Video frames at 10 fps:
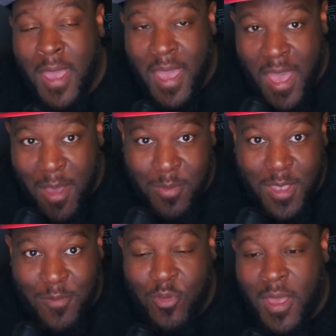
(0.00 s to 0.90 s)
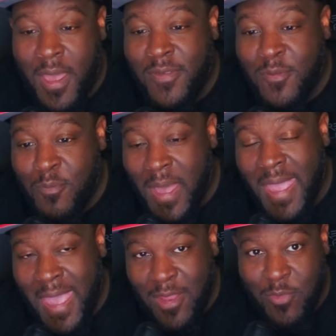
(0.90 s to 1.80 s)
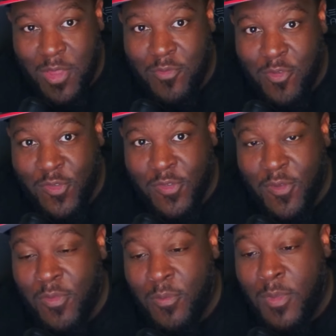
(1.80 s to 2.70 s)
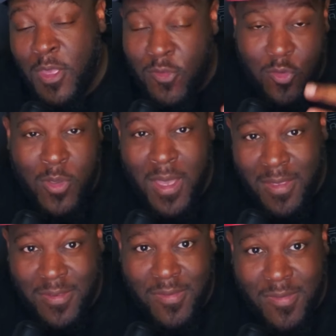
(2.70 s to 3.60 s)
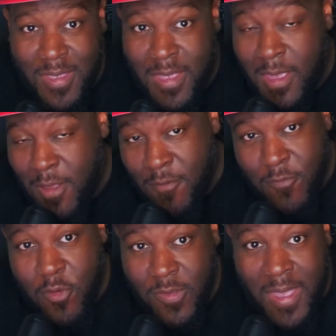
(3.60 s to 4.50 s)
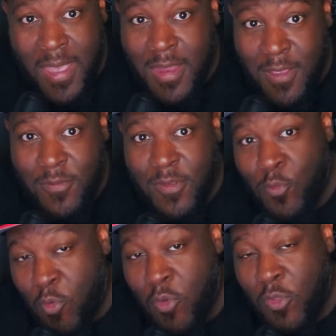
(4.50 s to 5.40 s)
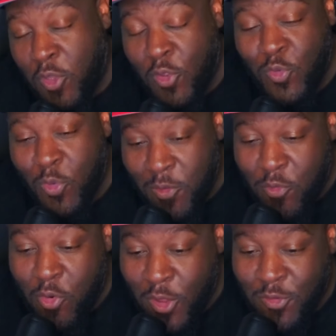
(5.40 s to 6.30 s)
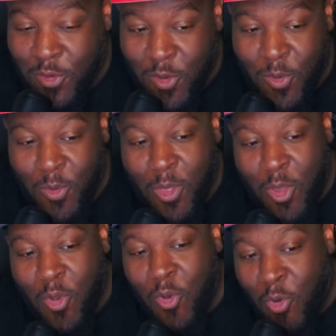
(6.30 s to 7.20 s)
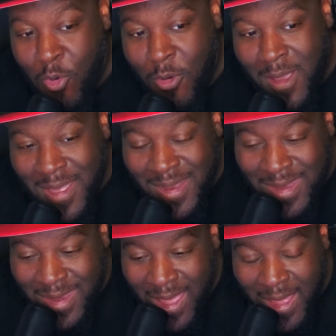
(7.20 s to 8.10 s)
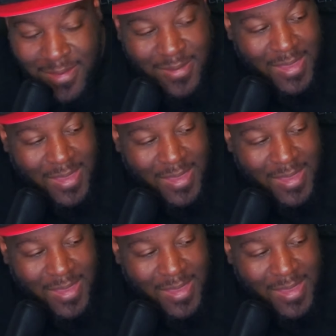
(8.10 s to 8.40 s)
I'm gonna give you guys my animated versions of them so you guys can see firsthand if it's worth your 2,400 gold or not.